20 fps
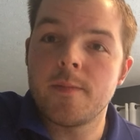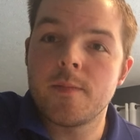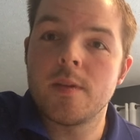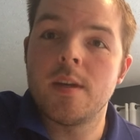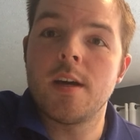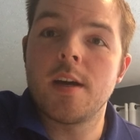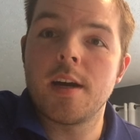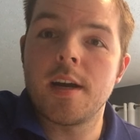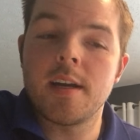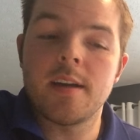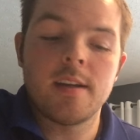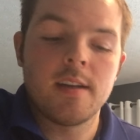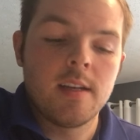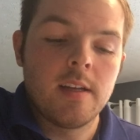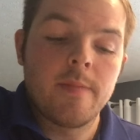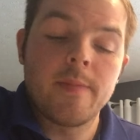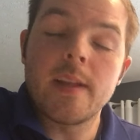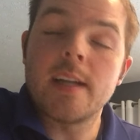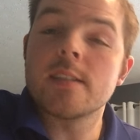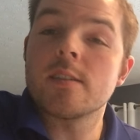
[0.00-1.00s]
All right,
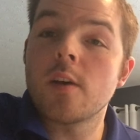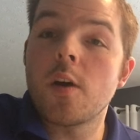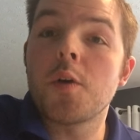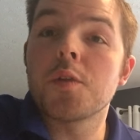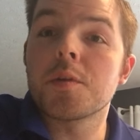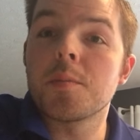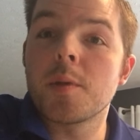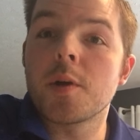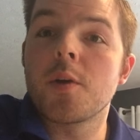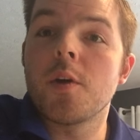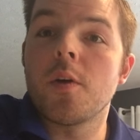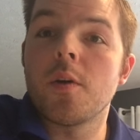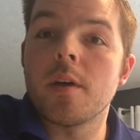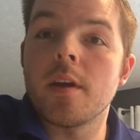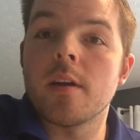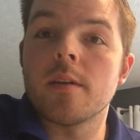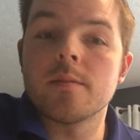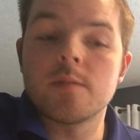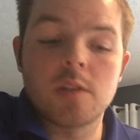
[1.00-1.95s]
that's the ultimate goal here.